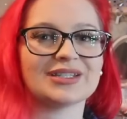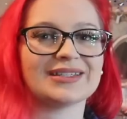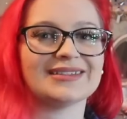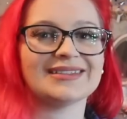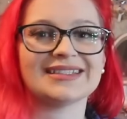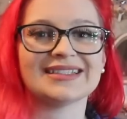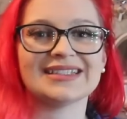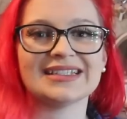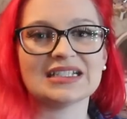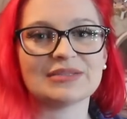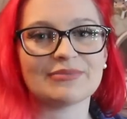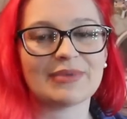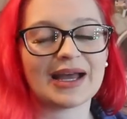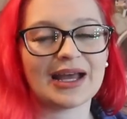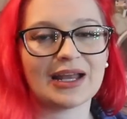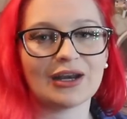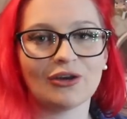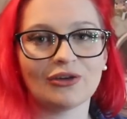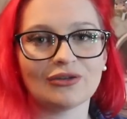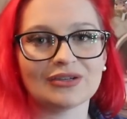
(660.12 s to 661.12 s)
to get the six
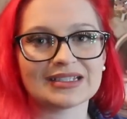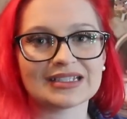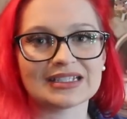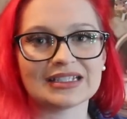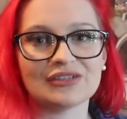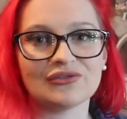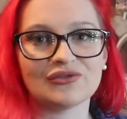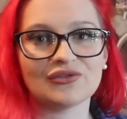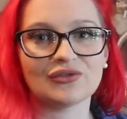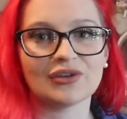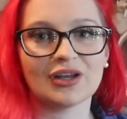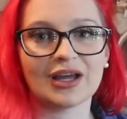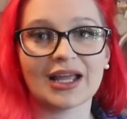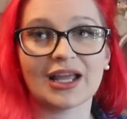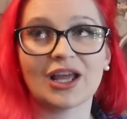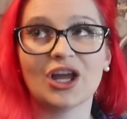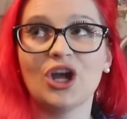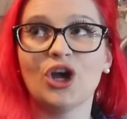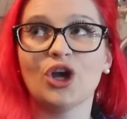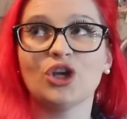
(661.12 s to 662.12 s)
pound long sleeved like
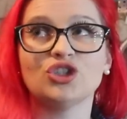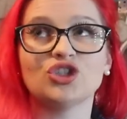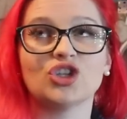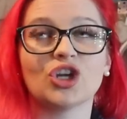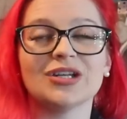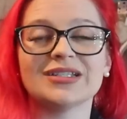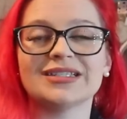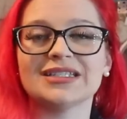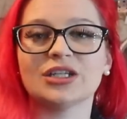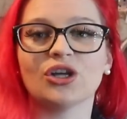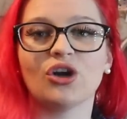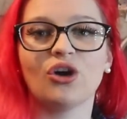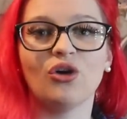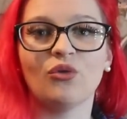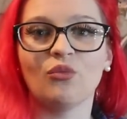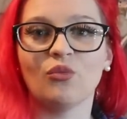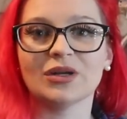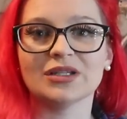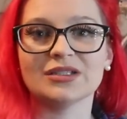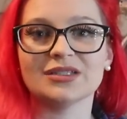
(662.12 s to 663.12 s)
jersey
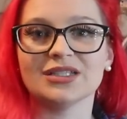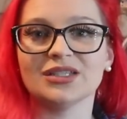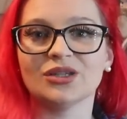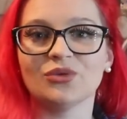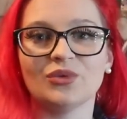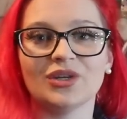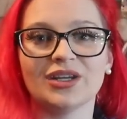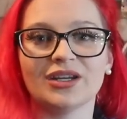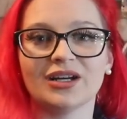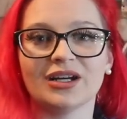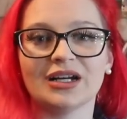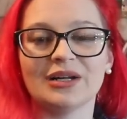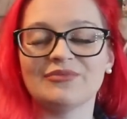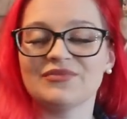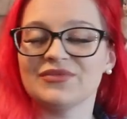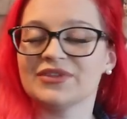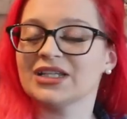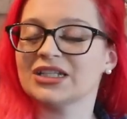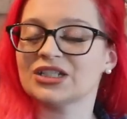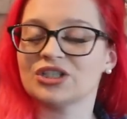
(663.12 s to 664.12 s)
cotton ones in the winter?
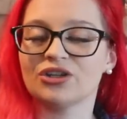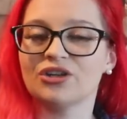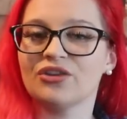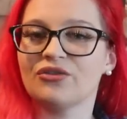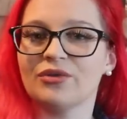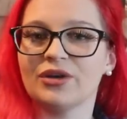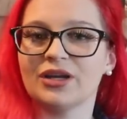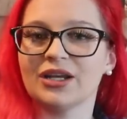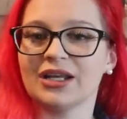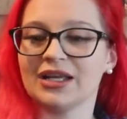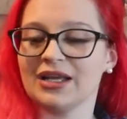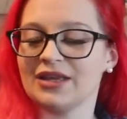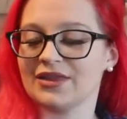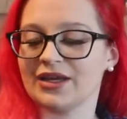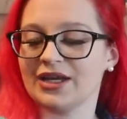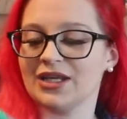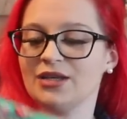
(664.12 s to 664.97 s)
I don't know if we're going to get that